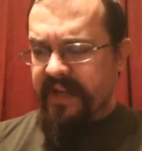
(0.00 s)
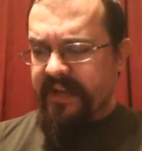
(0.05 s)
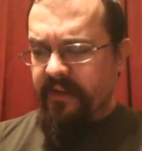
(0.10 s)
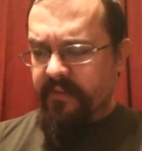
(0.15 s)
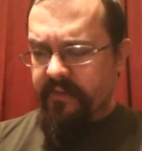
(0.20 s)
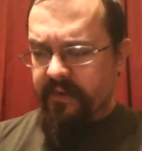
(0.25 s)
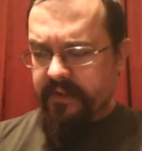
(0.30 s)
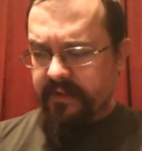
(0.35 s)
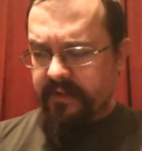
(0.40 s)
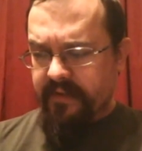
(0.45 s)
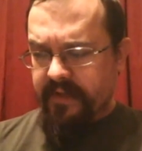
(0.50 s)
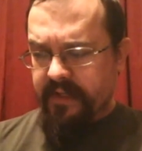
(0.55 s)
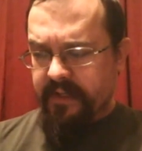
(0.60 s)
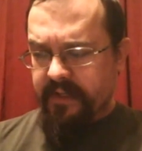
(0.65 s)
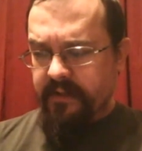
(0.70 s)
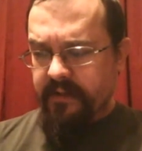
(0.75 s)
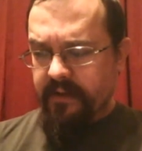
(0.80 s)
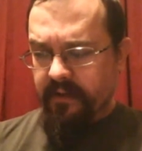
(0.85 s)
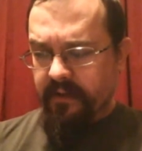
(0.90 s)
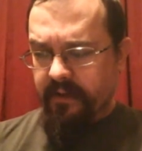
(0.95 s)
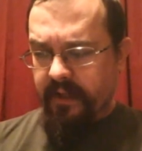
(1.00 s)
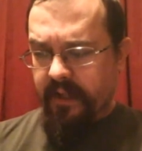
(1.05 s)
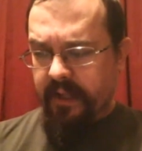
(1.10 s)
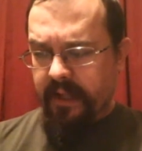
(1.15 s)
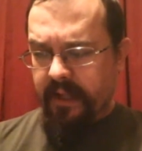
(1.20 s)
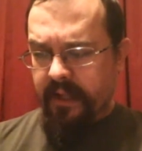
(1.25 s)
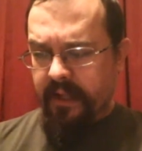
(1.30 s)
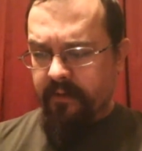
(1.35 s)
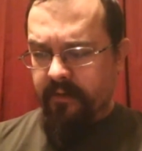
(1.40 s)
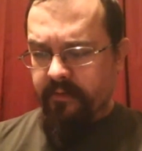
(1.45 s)
on the living
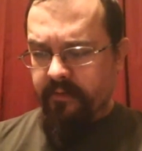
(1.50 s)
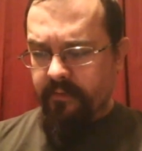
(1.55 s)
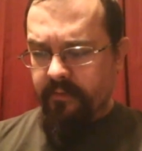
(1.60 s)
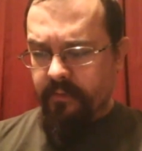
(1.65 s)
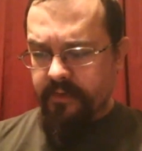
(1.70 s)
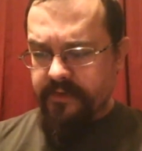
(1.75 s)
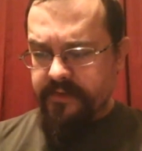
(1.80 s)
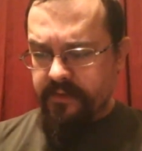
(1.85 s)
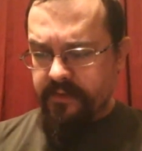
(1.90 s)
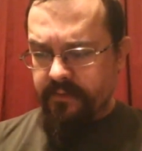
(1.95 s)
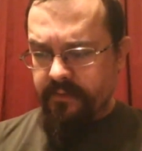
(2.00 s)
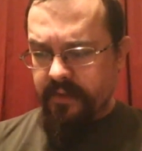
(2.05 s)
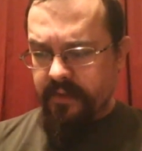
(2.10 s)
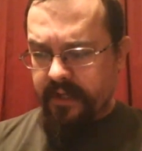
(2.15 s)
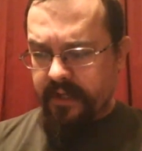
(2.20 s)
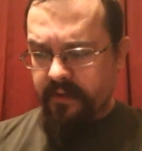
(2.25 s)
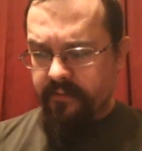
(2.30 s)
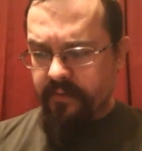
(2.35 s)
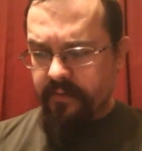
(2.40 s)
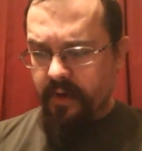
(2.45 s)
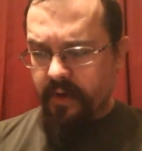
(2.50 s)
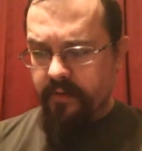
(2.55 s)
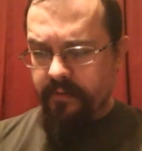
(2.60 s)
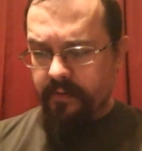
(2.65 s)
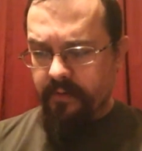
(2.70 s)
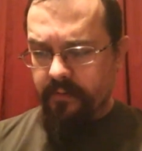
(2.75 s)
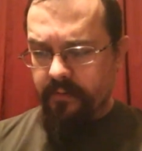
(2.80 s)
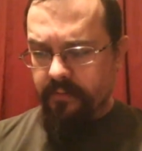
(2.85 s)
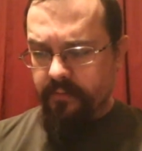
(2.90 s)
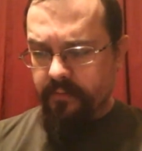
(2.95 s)
and were soon kind of
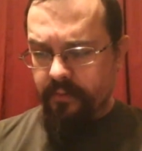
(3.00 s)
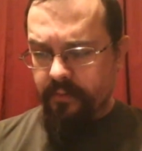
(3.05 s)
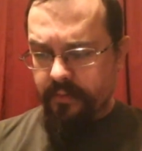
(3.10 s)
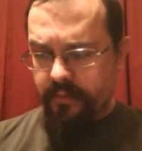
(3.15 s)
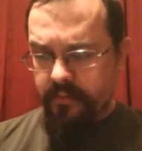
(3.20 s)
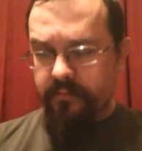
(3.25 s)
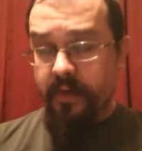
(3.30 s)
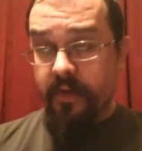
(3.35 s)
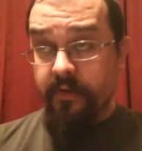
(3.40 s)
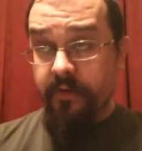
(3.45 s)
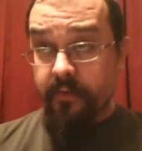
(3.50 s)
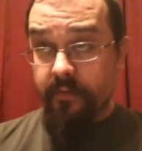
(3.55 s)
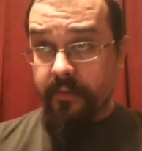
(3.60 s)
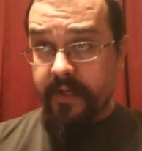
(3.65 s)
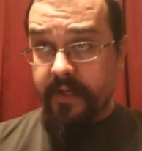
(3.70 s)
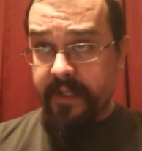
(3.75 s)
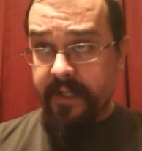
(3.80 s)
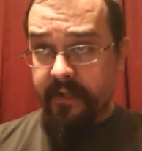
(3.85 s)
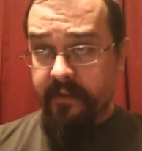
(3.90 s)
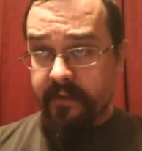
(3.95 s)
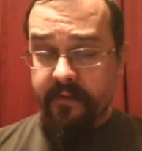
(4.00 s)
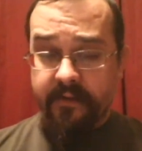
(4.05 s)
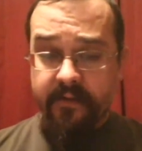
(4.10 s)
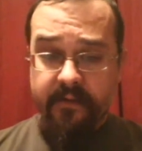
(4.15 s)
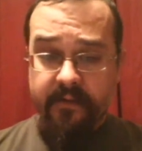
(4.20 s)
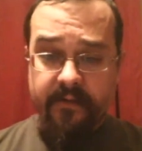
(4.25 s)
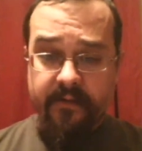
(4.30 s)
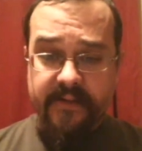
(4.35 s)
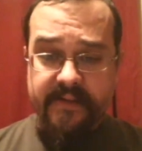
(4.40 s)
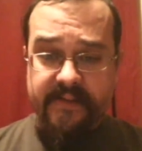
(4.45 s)
overrunning
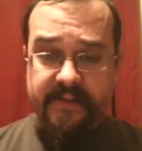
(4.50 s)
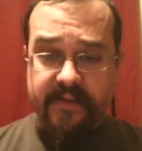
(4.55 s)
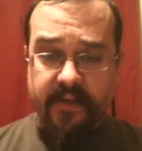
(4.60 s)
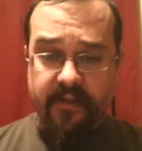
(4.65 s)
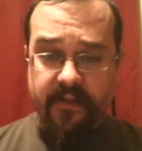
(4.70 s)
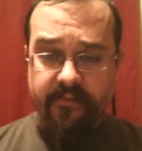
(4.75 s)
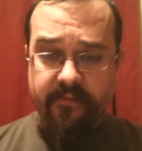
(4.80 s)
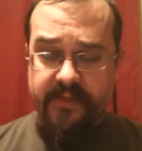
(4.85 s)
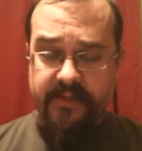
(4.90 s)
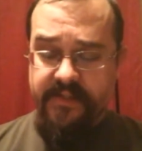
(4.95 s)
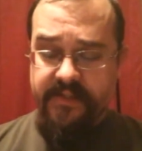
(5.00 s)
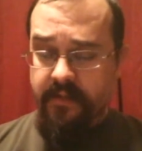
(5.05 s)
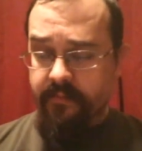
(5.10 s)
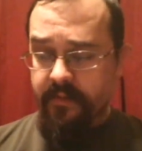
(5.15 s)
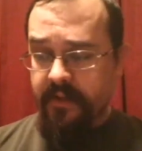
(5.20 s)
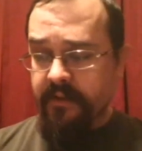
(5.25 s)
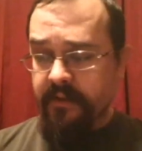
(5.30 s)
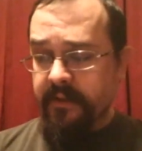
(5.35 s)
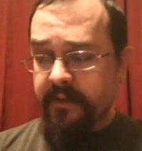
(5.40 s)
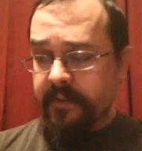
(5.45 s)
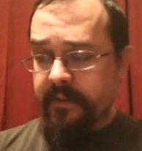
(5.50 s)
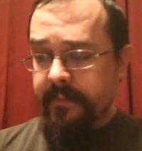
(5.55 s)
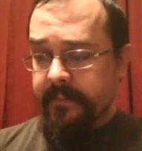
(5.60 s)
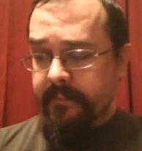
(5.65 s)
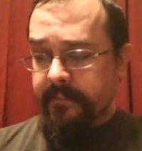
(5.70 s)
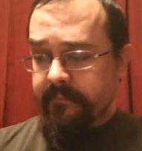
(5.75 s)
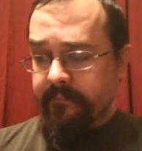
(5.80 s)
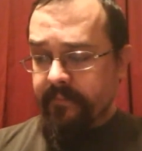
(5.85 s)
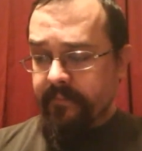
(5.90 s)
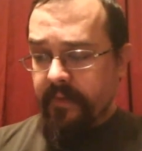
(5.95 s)
the city of Meshiba.
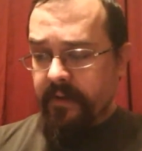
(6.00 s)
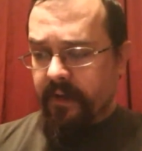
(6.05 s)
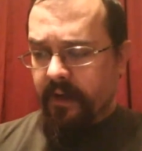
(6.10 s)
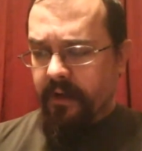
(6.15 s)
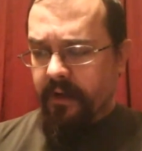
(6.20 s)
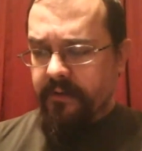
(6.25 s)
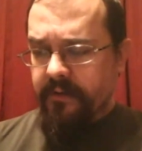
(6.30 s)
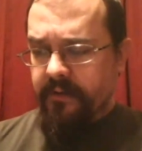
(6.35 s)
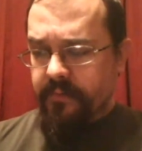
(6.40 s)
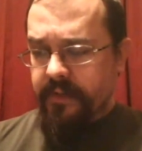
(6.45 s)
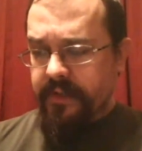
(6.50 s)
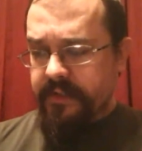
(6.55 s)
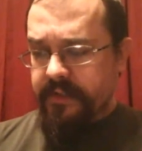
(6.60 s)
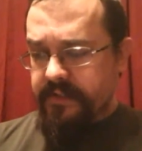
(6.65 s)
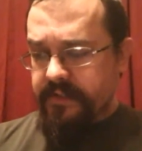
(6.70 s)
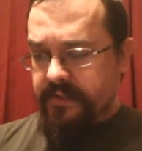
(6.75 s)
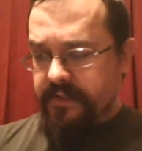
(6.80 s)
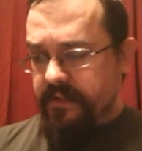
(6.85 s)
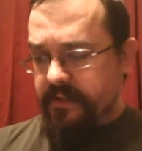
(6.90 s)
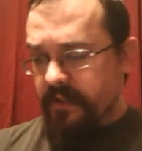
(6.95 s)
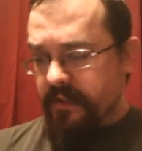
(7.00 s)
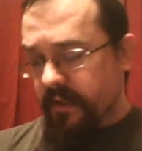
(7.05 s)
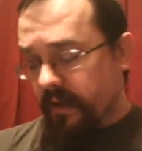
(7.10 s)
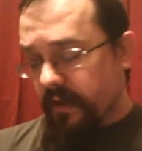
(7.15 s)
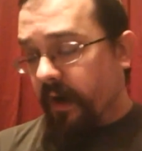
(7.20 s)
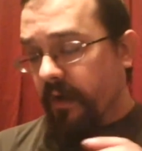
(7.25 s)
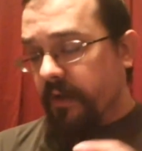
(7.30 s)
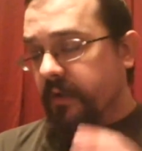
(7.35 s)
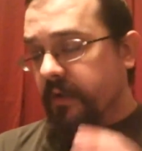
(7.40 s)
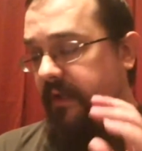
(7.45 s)
All of which,
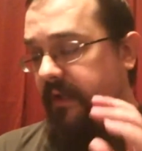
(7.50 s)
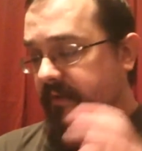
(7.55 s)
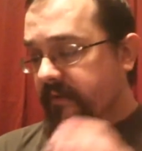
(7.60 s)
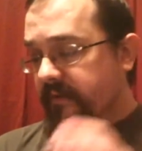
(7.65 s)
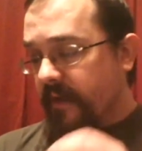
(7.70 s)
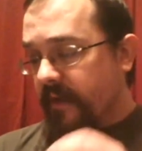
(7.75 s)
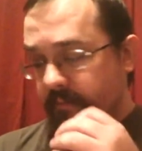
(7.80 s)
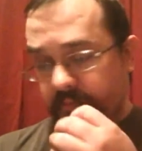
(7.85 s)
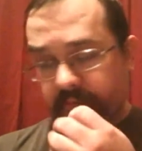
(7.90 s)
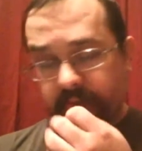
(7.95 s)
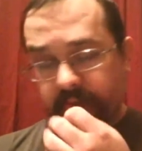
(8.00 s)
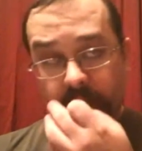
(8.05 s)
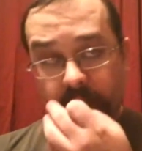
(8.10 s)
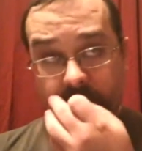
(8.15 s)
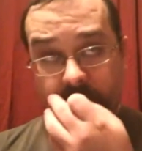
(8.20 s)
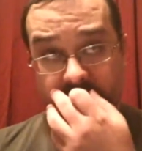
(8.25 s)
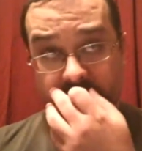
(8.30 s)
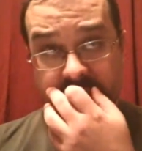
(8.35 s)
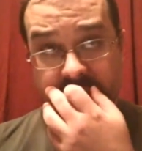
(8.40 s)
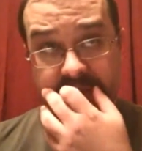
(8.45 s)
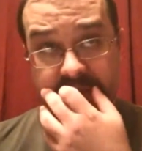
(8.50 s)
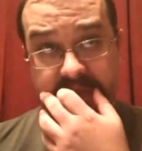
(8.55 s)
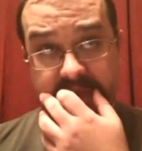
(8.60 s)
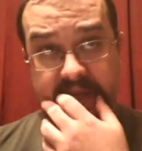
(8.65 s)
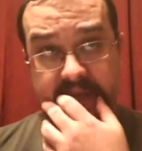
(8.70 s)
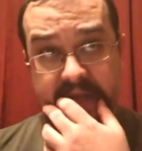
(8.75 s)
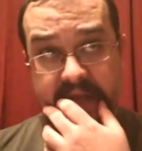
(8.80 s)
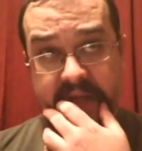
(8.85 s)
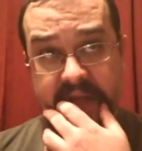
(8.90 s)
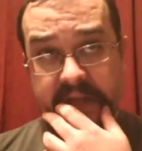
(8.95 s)
all except for
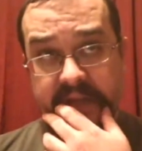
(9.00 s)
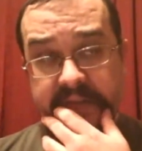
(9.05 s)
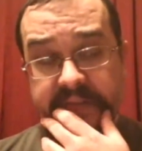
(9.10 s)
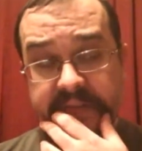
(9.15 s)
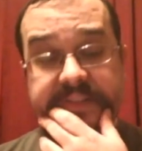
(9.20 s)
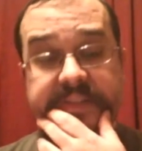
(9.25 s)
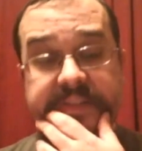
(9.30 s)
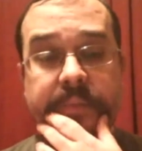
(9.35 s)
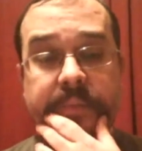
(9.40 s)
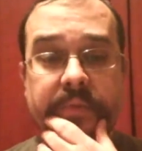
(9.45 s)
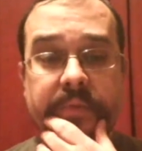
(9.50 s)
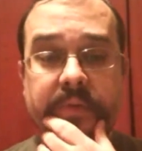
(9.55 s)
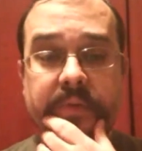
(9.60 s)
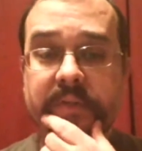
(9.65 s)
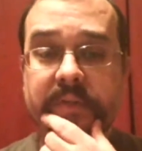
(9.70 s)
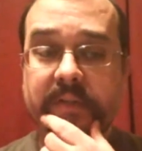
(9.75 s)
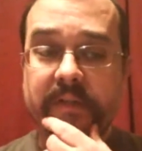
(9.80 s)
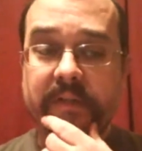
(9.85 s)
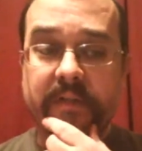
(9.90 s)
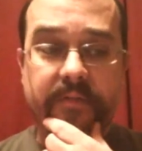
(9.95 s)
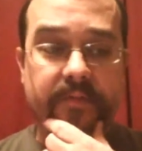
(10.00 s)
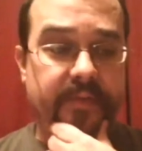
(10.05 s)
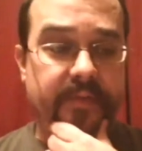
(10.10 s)
the temple of